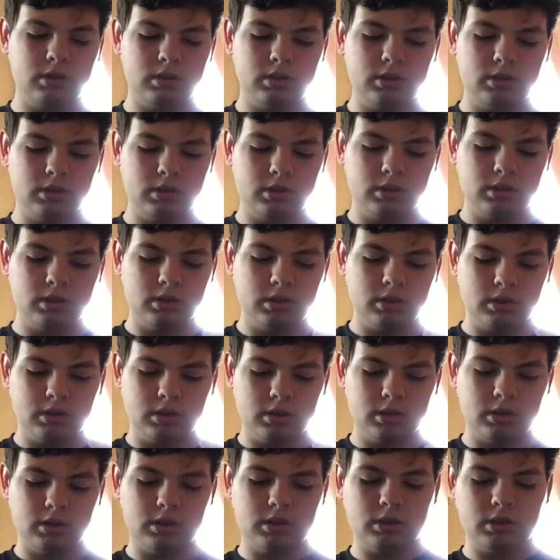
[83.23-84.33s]

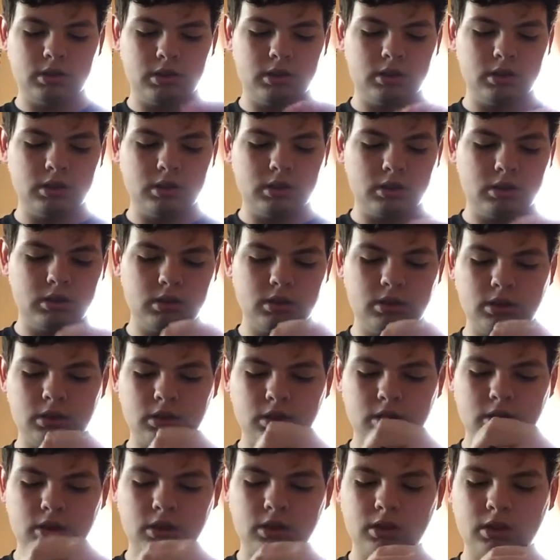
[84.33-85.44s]

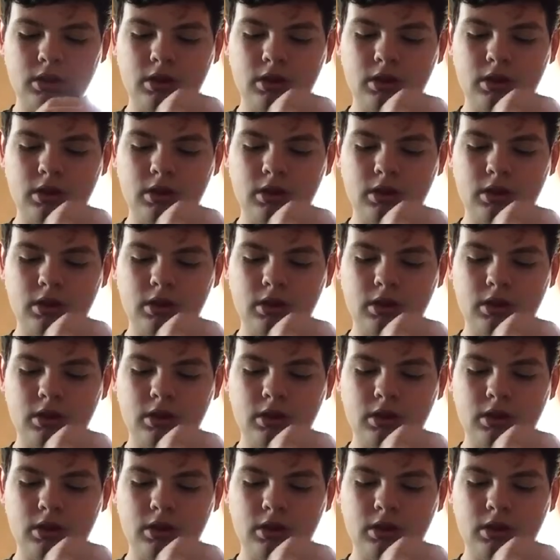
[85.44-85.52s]
[no speech]